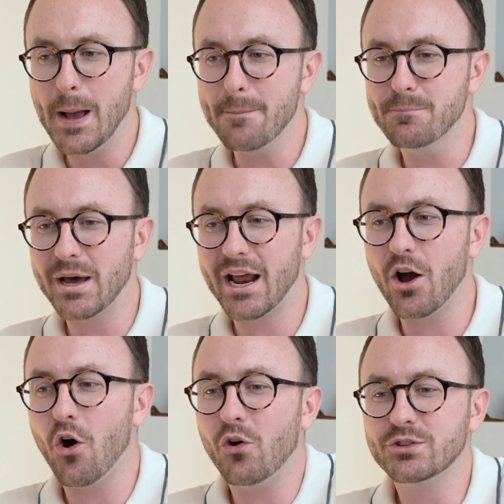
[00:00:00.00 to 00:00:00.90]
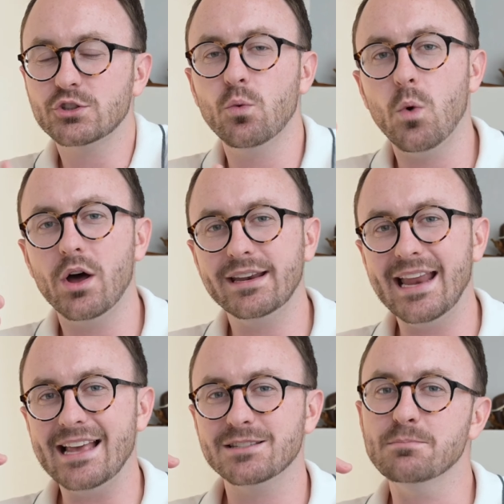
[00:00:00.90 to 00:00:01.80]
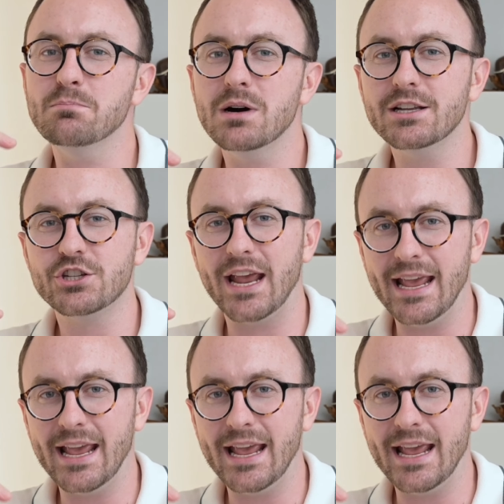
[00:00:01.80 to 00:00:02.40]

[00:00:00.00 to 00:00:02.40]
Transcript: but I also wanted as much